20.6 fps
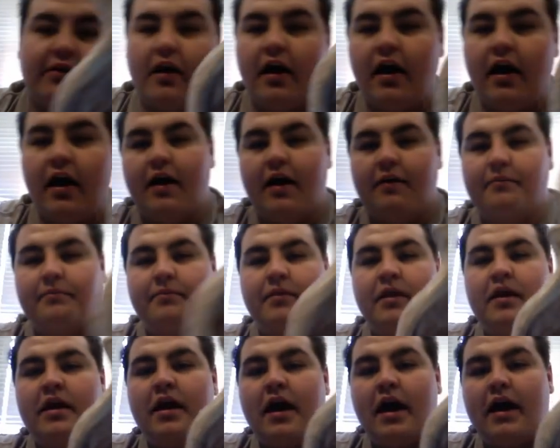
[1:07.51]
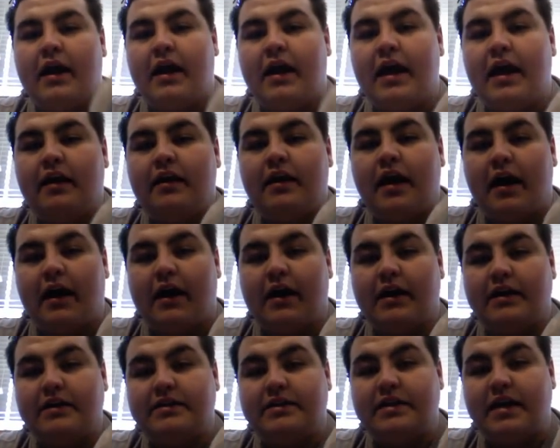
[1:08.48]
Again, I
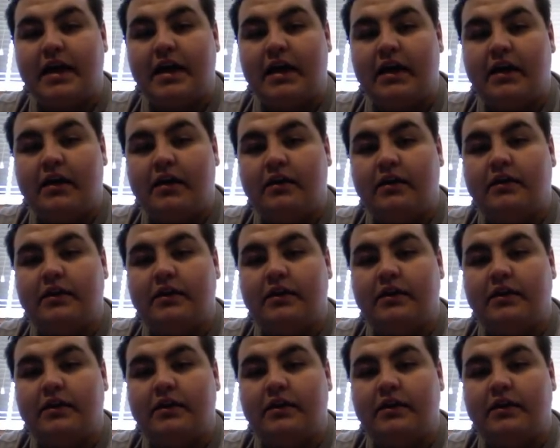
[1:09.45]
gotta say